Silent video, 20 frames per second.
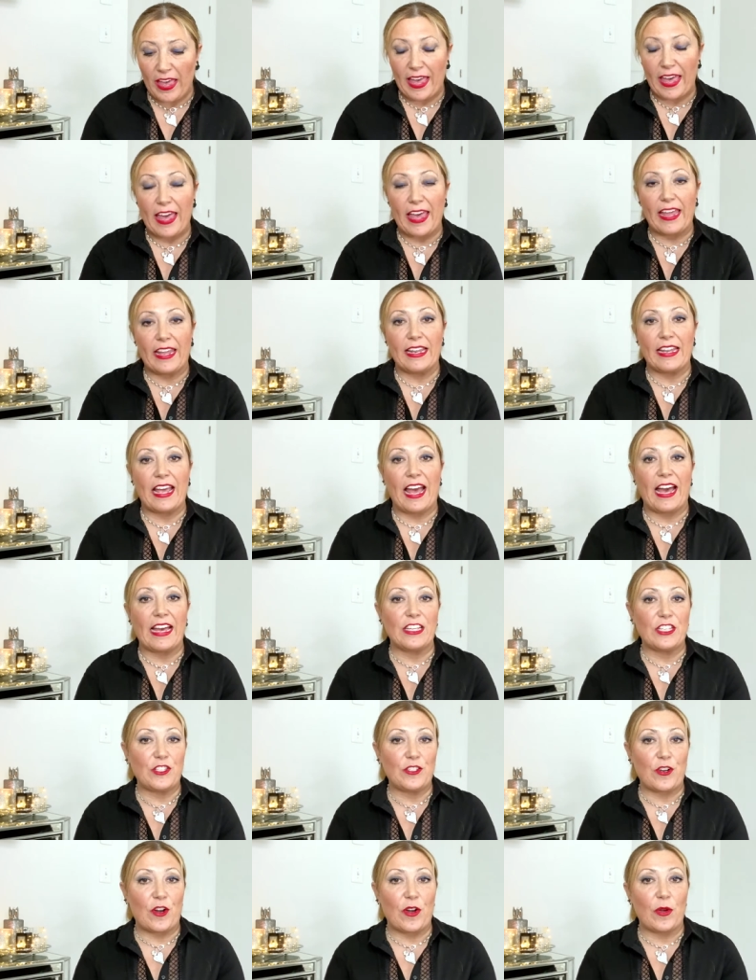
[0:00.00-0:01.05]
And I
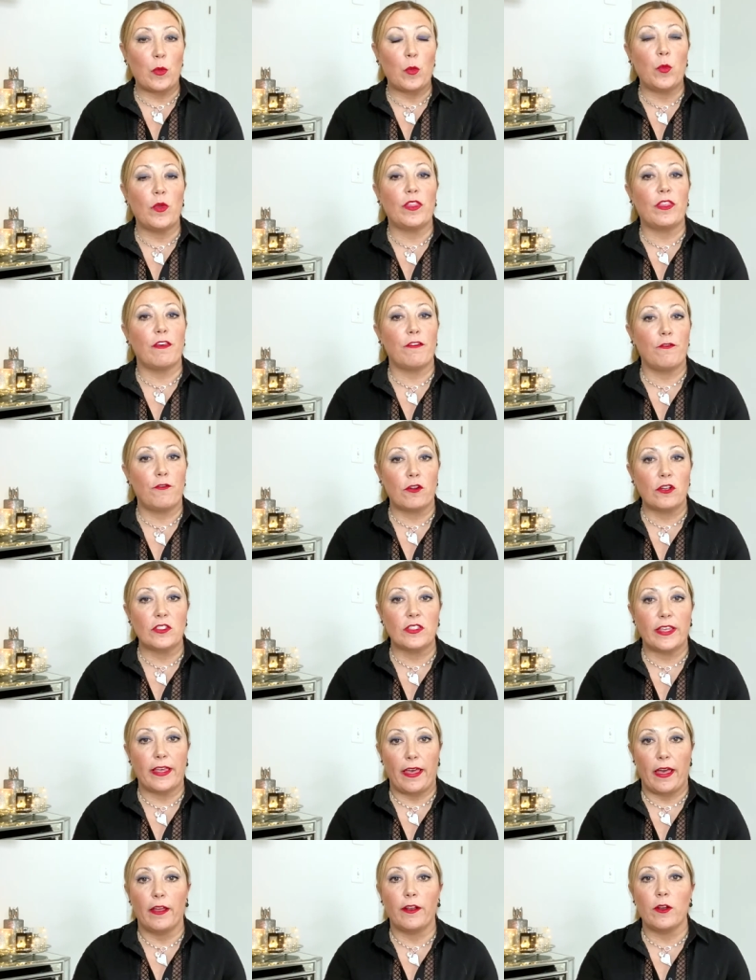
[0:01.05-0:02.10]
start with the first
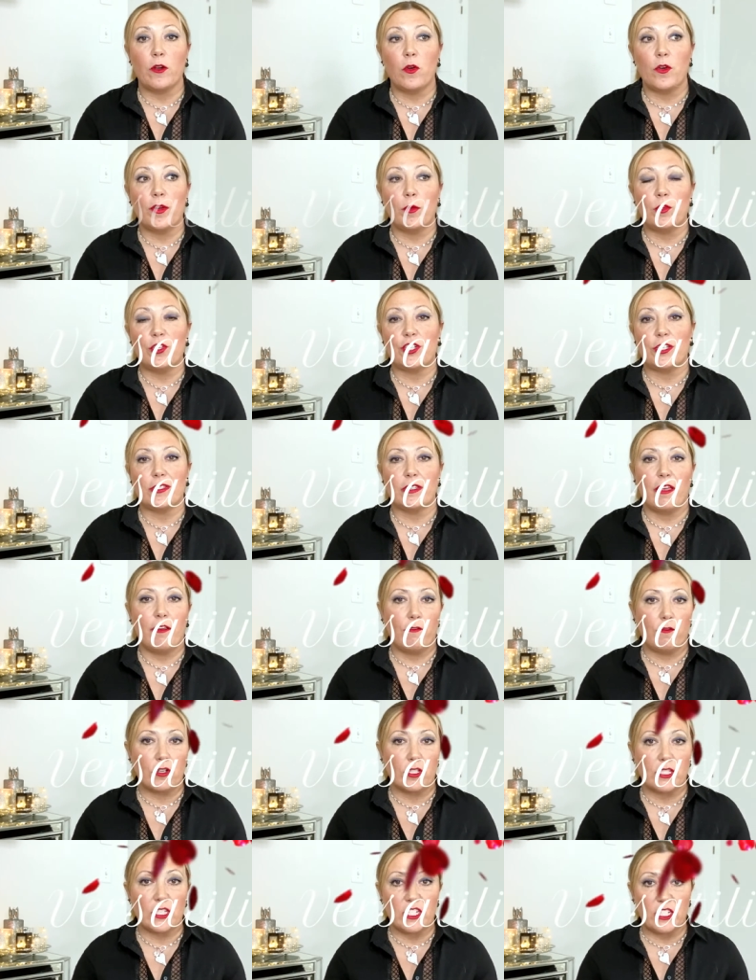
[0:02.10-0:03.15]
category, which is
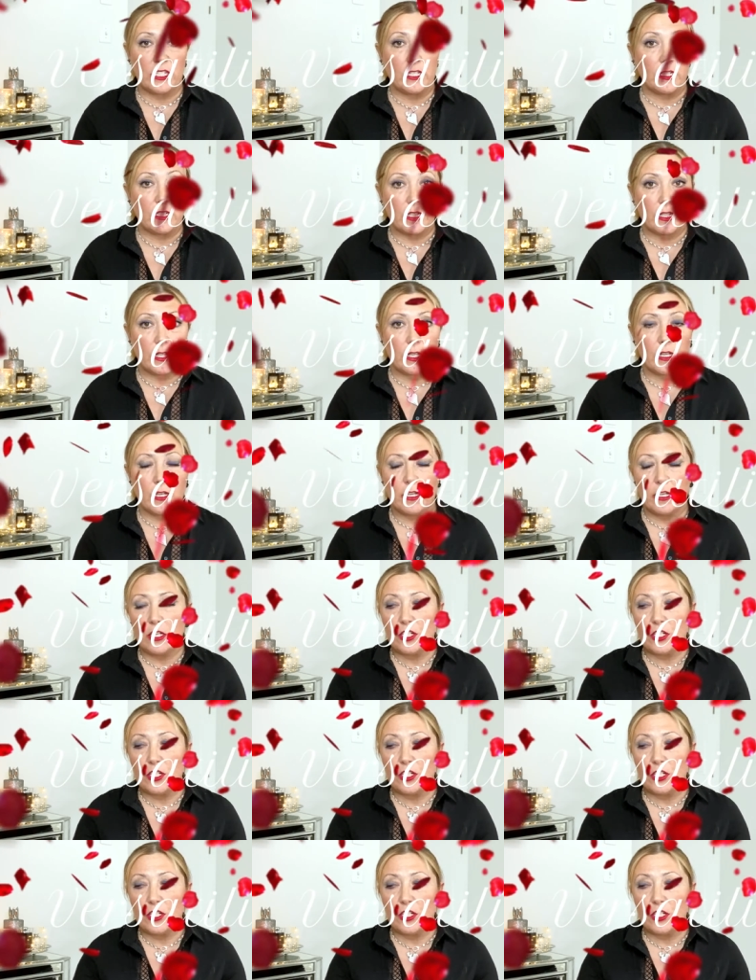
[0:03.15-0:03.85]
versatility.